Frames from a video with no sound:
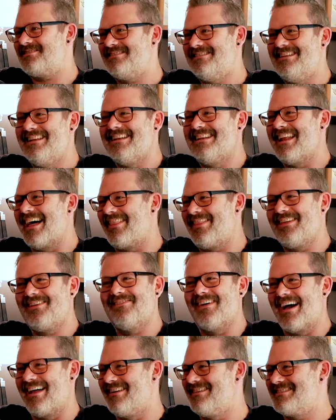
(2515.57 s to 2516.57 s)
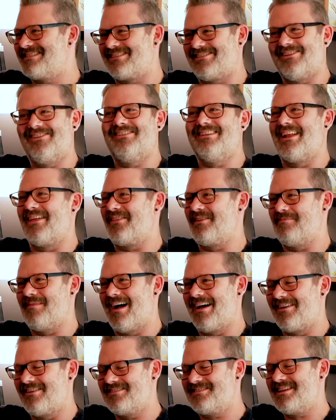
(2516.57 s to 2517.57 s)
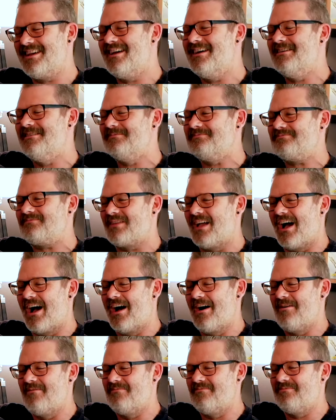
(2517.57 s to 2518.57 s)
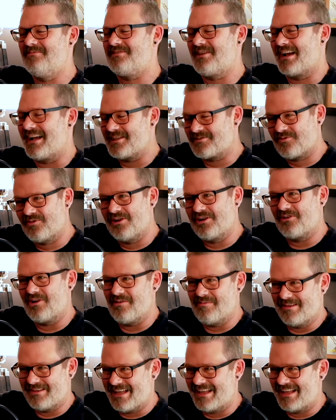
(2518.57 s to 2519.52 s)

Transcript: Nothing, nothing matters. Clearly, nothing matters. Um, so I guess we're in agreement.